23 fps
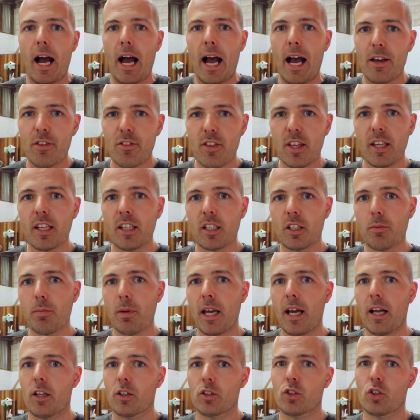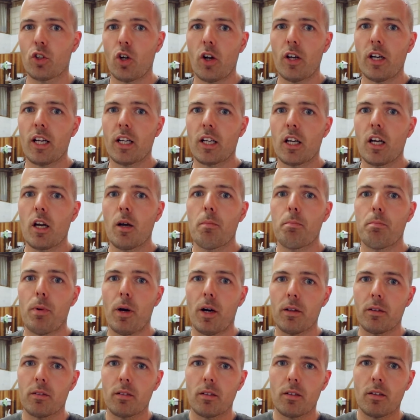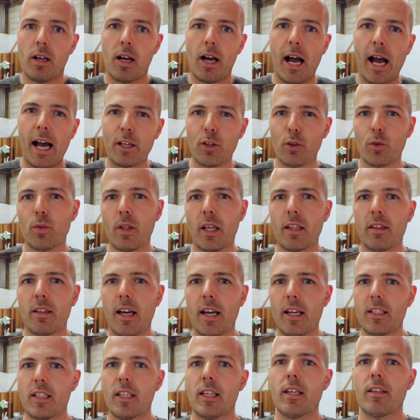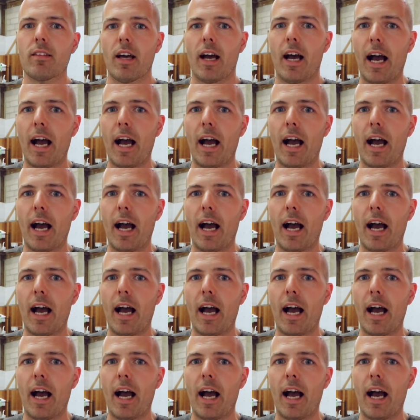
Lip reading: I think it could be electronic, but I don't like the idea of that.